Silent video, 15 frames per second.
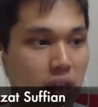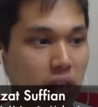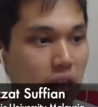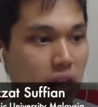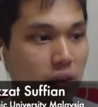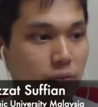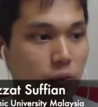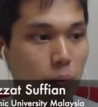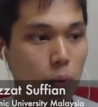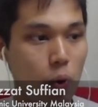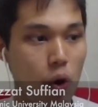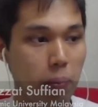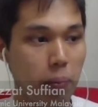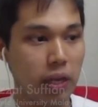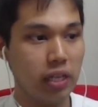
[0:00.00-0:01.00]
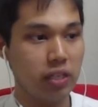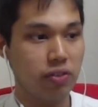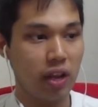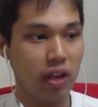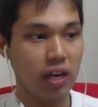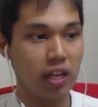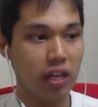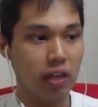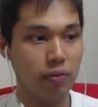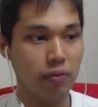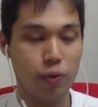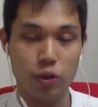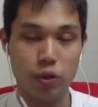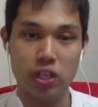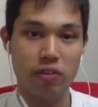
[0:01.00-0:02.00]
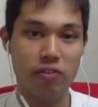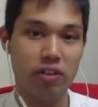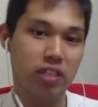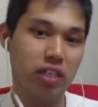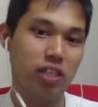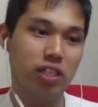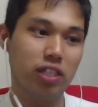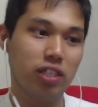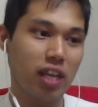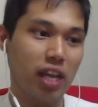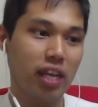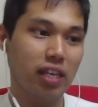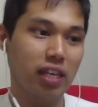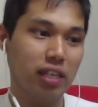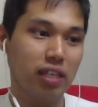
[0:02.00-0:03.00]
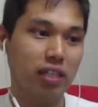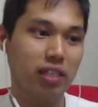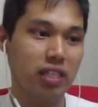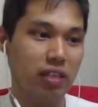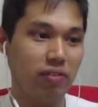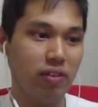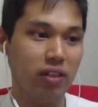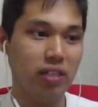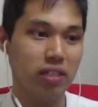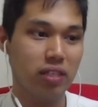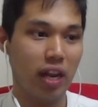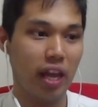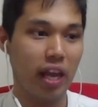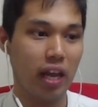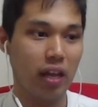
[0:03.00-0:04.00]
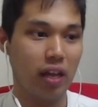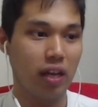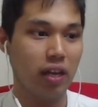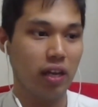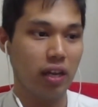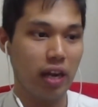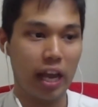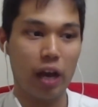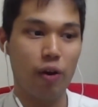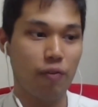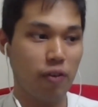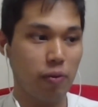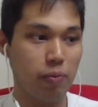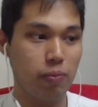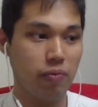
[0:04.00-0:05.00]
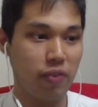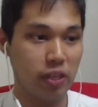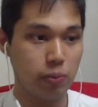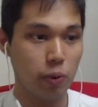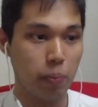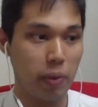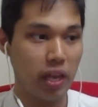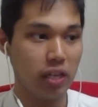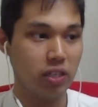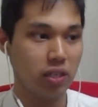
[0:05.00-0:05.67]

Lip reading: And for more updates regarding future Research Insider series, like our Facebook page,